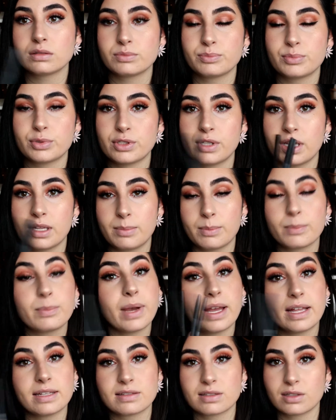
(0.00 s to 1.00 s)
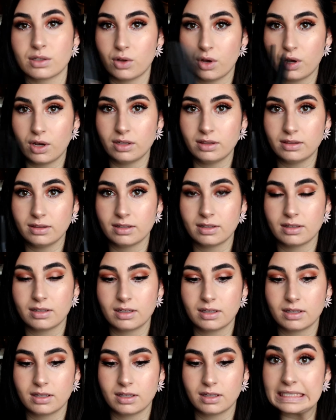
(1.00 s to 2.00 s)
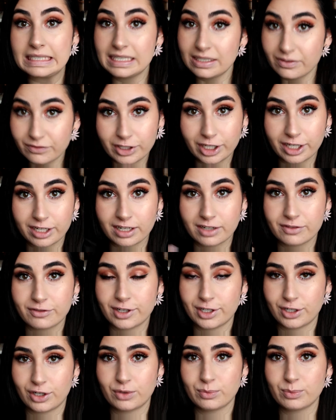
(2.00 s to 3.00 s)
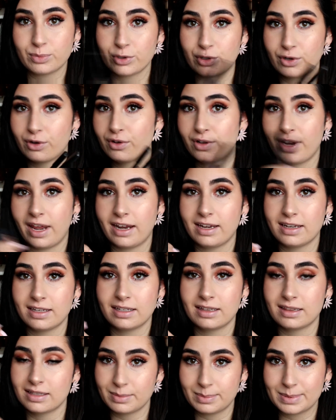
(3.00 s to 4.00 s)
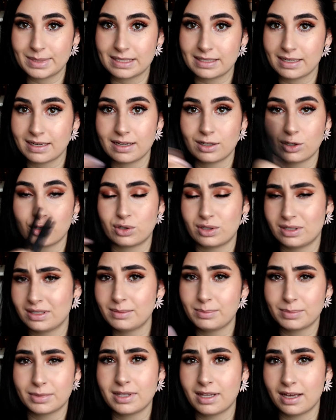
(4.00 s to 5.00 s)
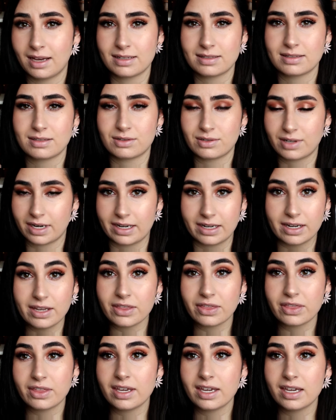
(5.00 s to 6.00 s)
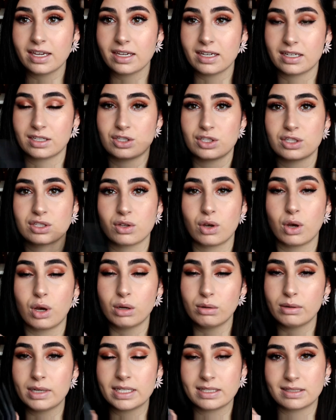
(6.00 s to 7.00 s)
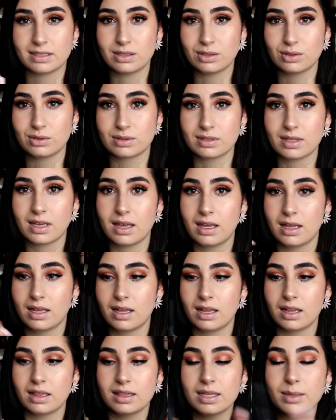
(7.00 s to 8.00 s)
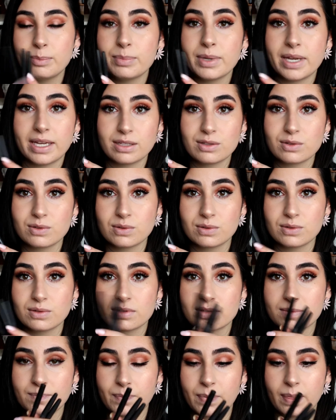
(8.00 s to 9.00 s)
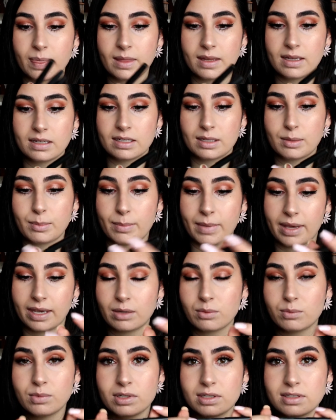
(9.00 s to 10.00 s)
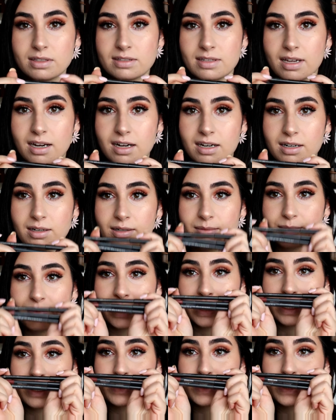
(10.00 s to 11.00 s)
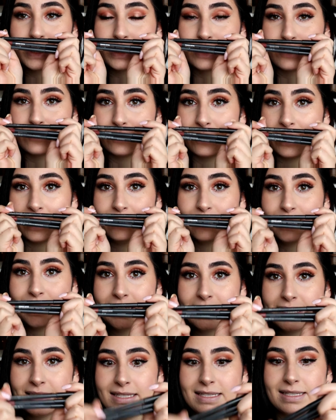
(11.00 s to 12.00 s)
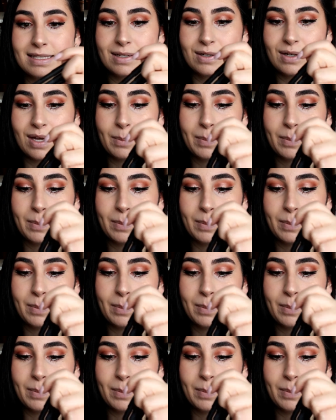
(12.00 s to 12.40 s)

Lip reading: put lip pencil on, even if I don't put on any lipstick or lip gloss or anything. I just always use lip pencils. The MAC ones are my absolute favorite, so I